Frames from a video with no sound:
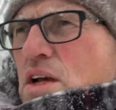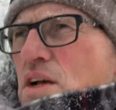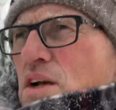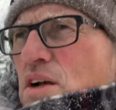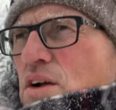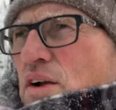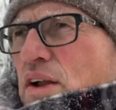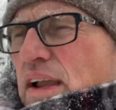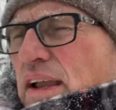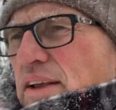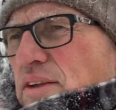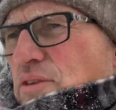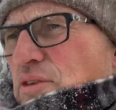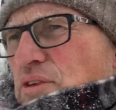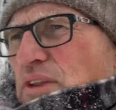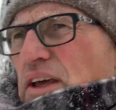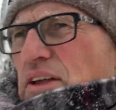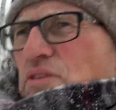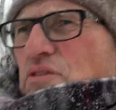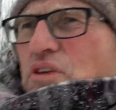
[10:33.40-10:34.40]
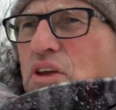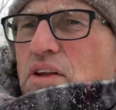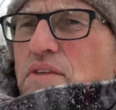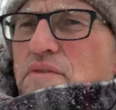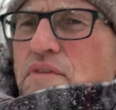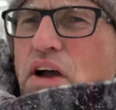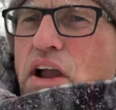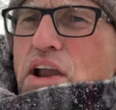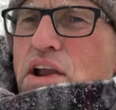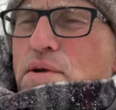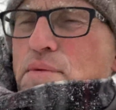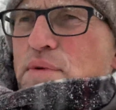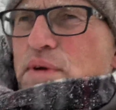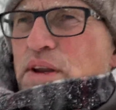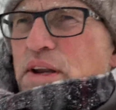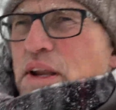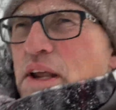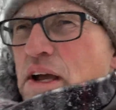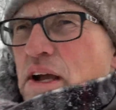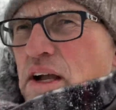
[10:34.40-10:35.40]
Okay, so that's the
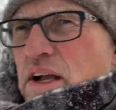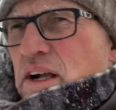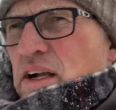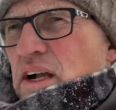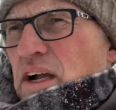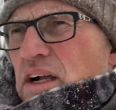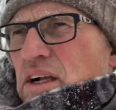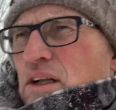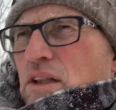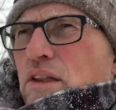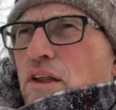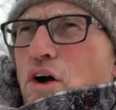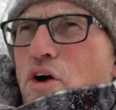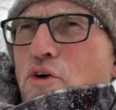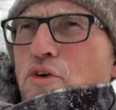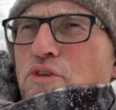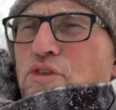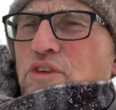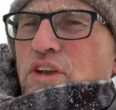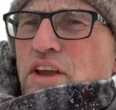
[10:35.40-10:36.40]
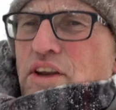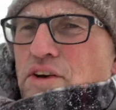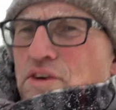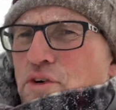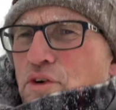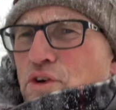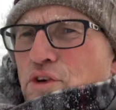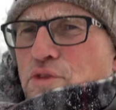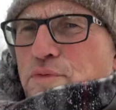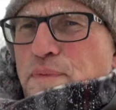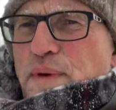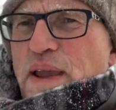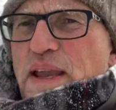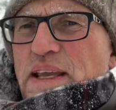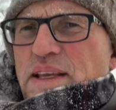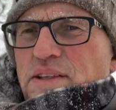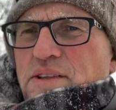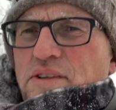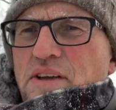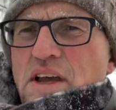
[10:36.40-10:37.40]
environment, a closed indoor
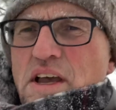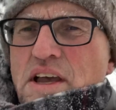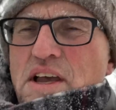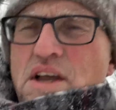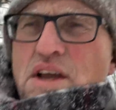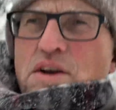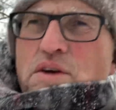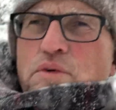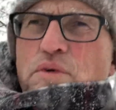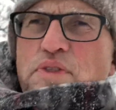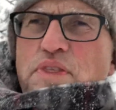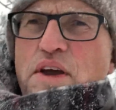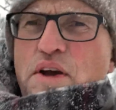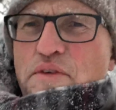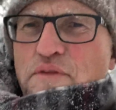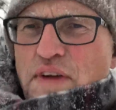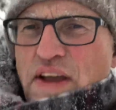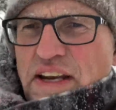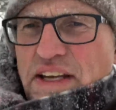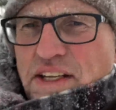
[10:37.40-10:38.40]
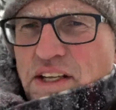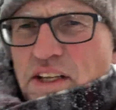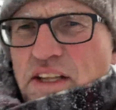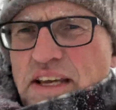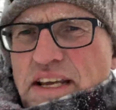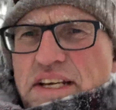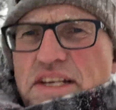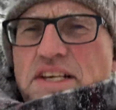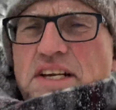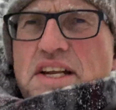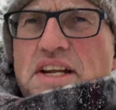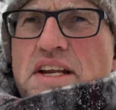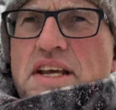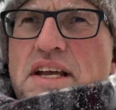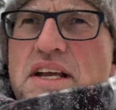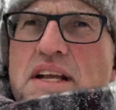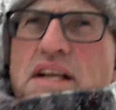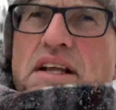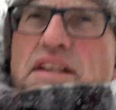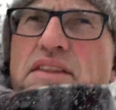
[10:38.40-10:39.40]
space without ventilation
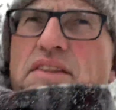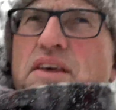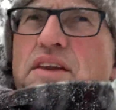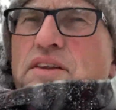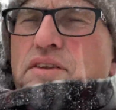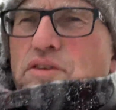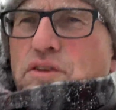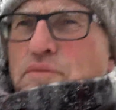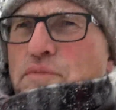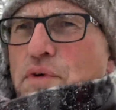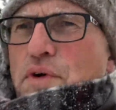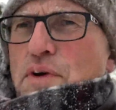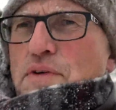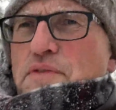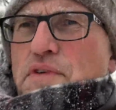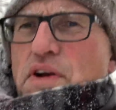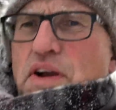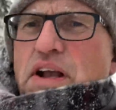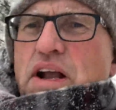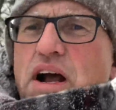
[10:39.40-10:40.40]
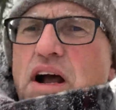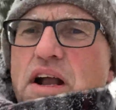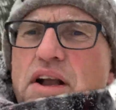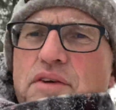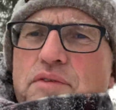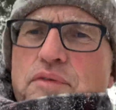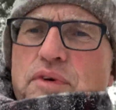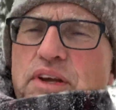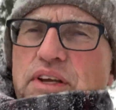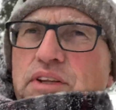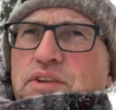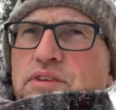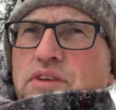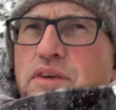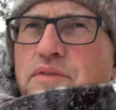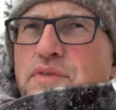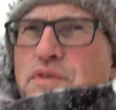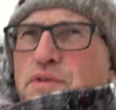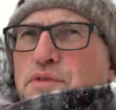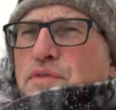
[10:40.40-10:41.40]
that is a very, very high risk.
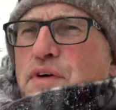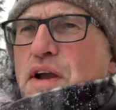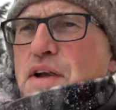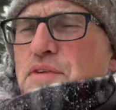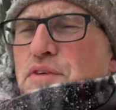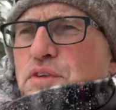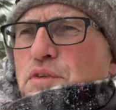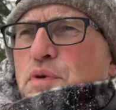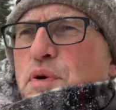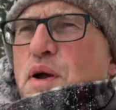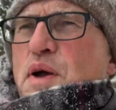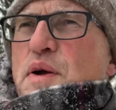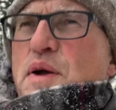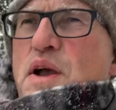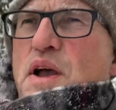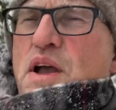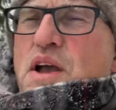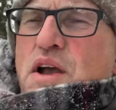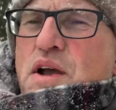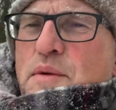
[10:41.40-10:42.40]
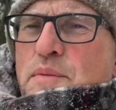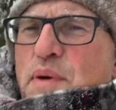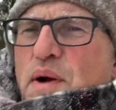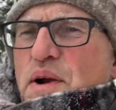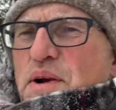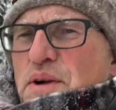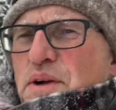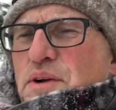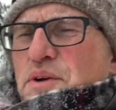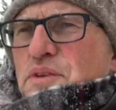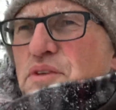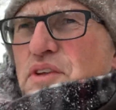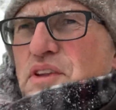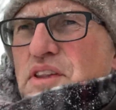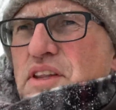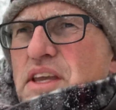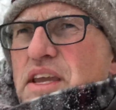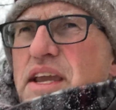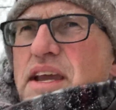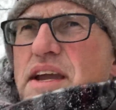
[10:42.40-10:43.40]
If there's virus particles
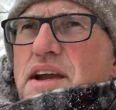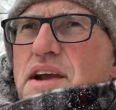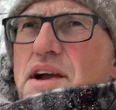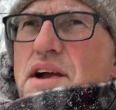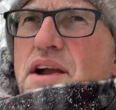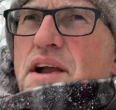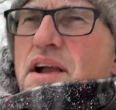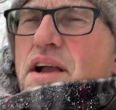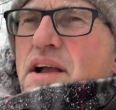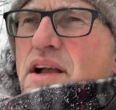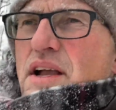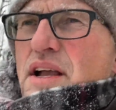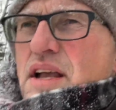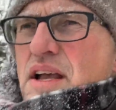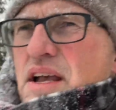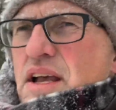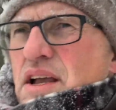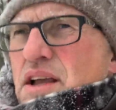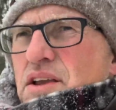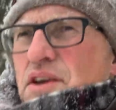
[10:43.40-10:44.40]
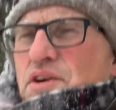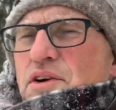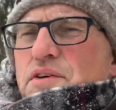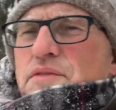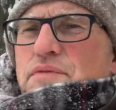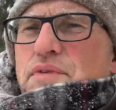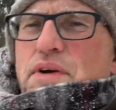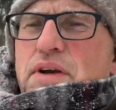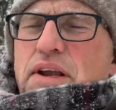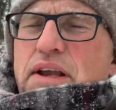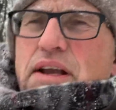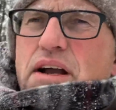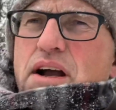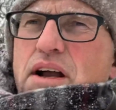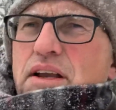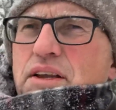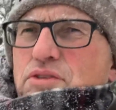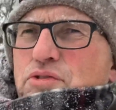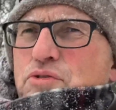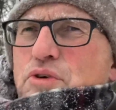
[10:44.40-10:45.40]
in the air, you're at very high,
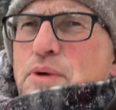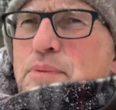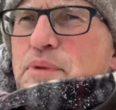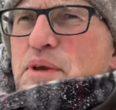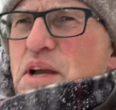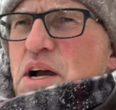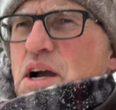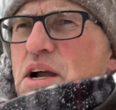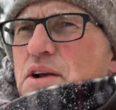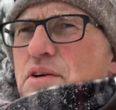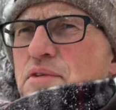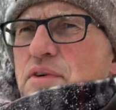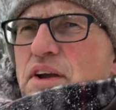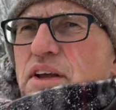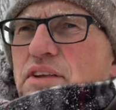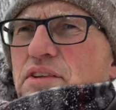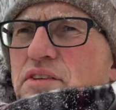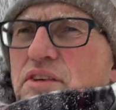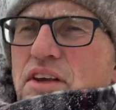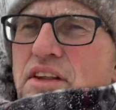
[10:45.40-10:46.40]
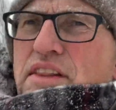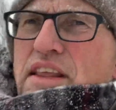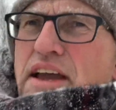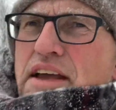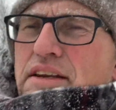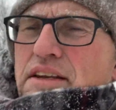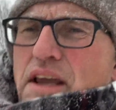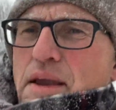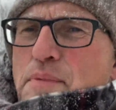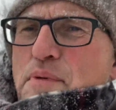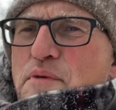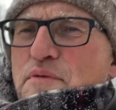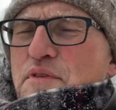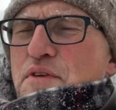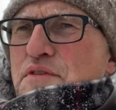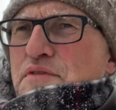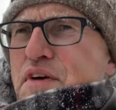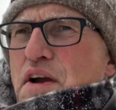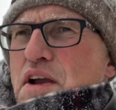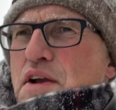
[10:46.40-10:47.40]
extremely high risk in that type of
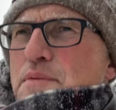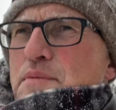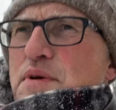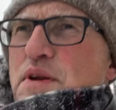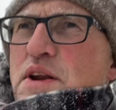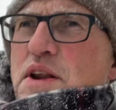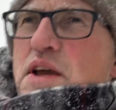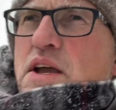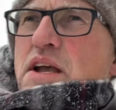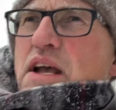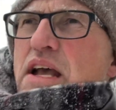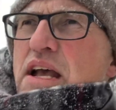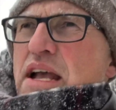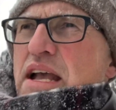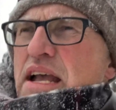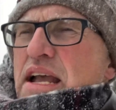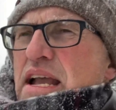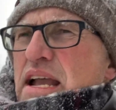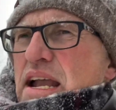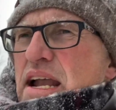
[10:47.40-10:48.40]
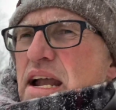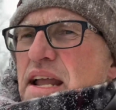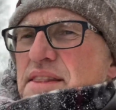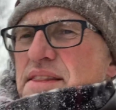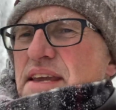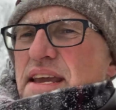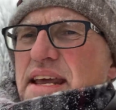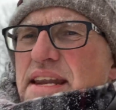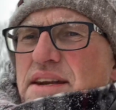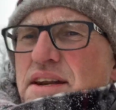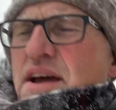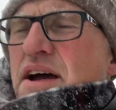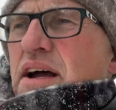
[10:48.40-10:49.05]
environment. And then